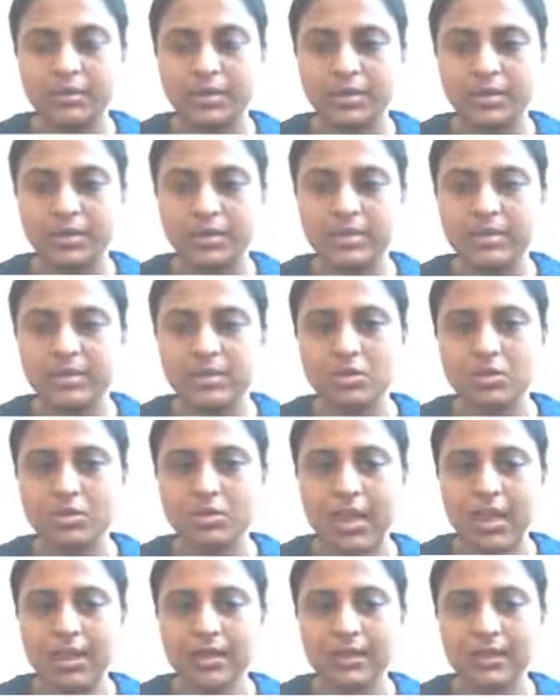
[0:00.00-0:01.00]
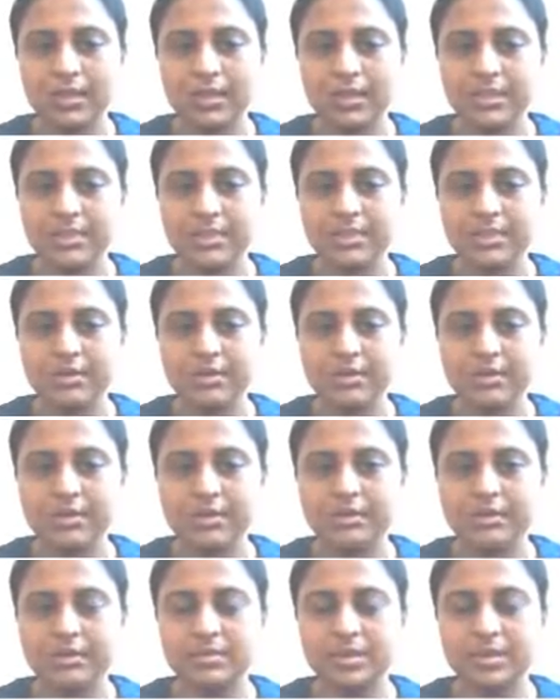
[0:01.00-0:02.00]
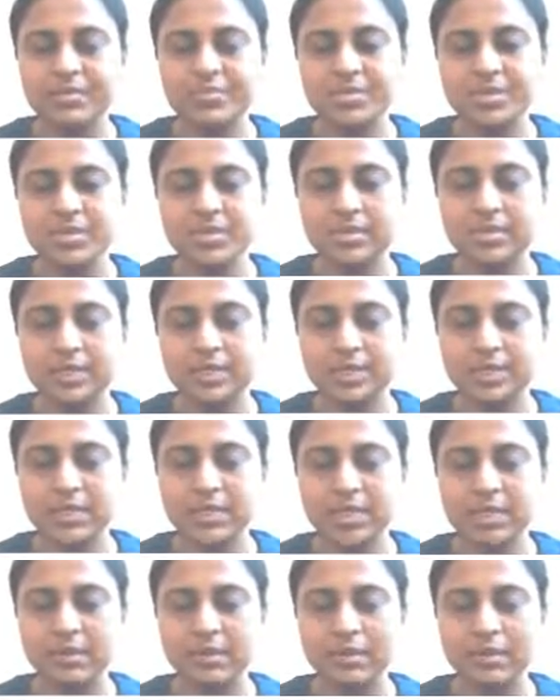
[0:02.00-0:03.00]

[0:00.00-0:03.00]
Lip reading: Let's look at these 6 steps in detail.